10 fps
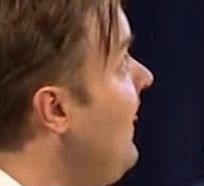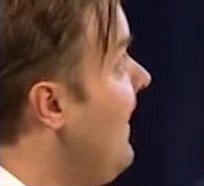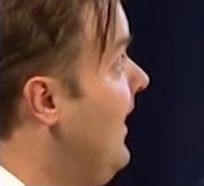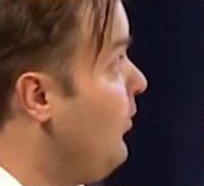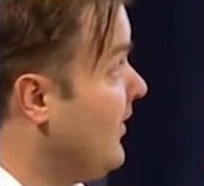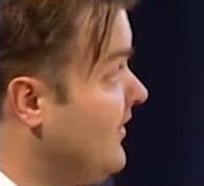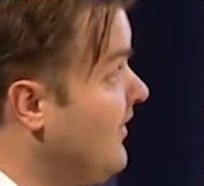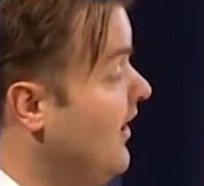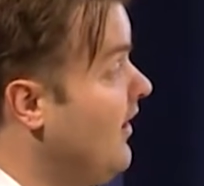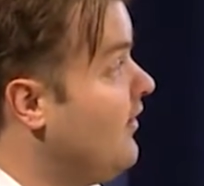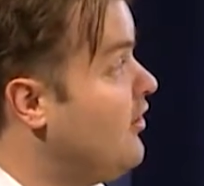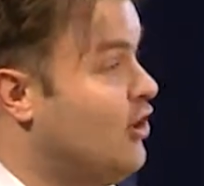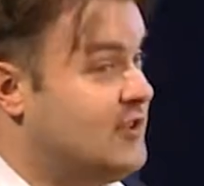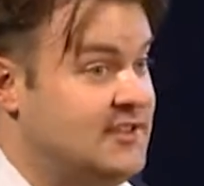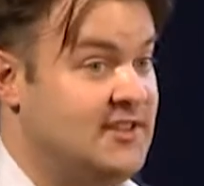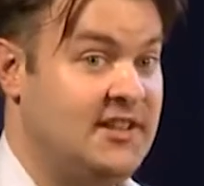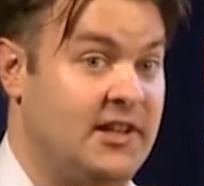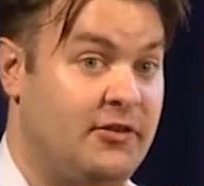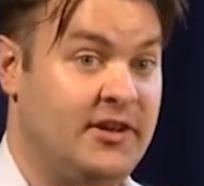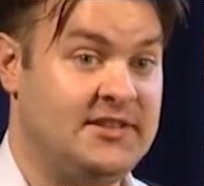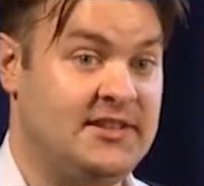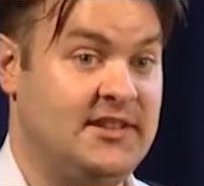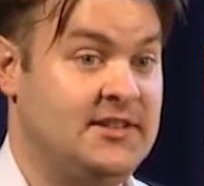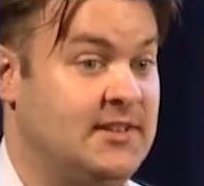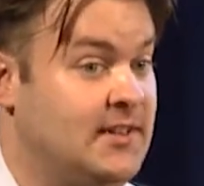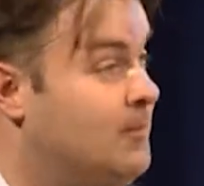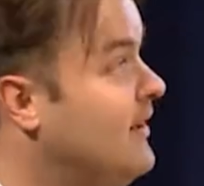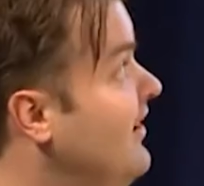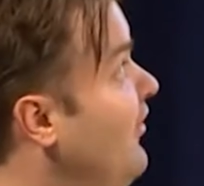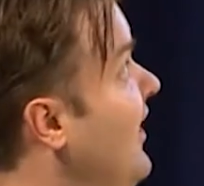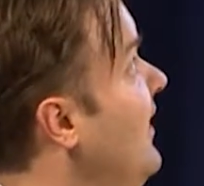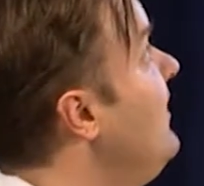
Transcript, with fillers: and what causes this increase in these bacteria.